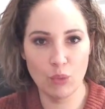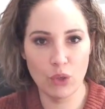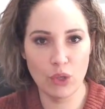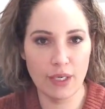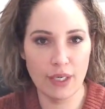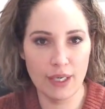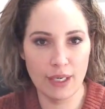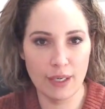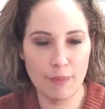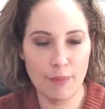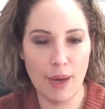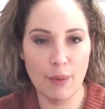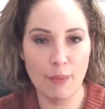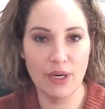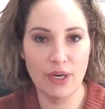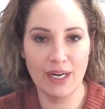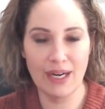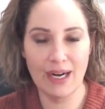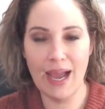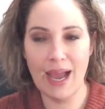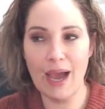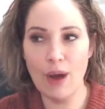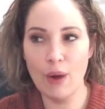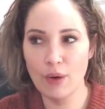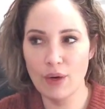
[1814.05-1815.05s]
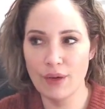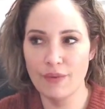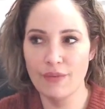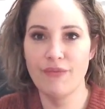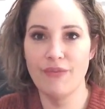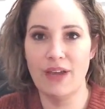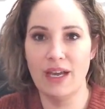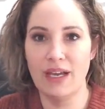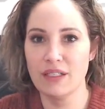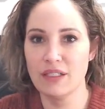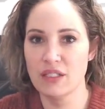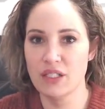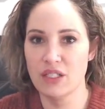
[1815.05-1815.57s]
working memory and how it
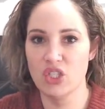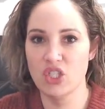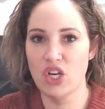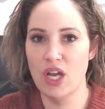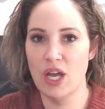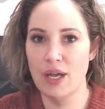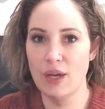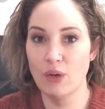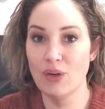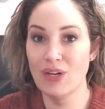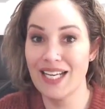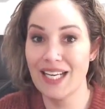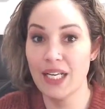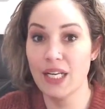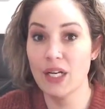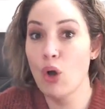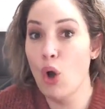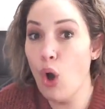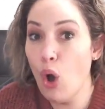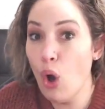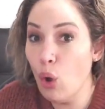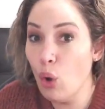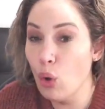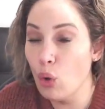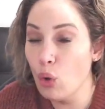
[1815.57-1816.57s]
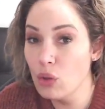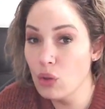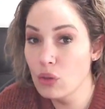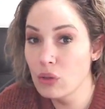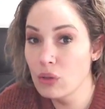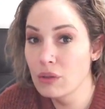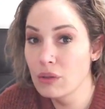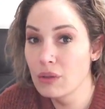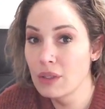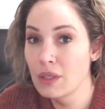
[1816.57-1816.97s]
affects the child in whole.